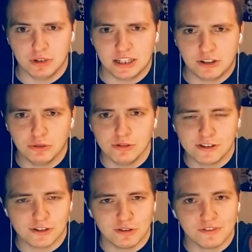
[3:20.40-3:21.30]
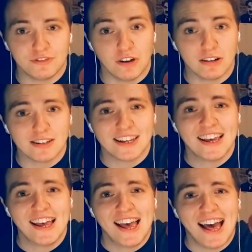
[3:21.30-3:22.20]
really cool sort of font.
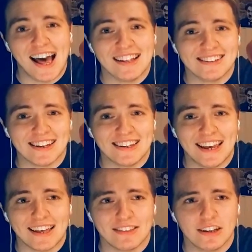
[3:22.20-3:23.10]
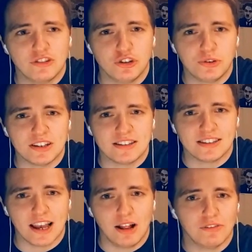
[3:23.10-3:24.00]
And uh, yeah, the juice
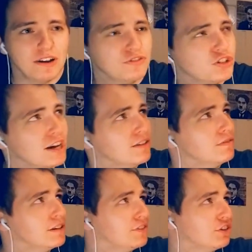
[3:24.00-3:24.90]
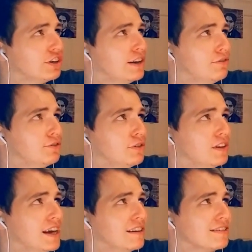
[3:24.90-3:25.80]
itself, I've sh if I shine it in front
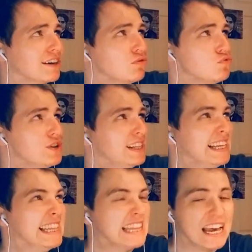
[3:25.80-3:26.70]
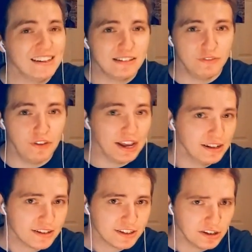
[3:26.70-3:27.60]
of a light, it's like a really light
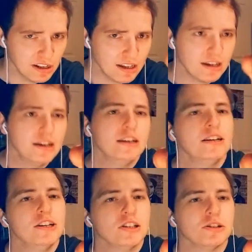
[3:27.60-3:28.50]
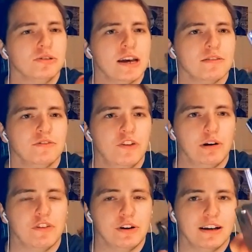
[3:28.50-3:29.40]
violet colour. So yeah,
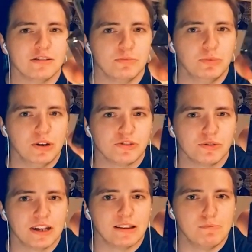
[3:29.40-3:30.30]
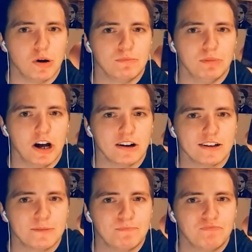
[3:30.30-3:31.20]
very, very nice. And we also get the Mont
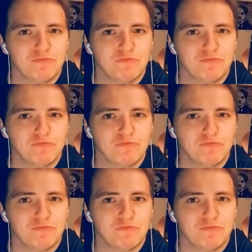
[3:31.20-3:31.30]
Blanc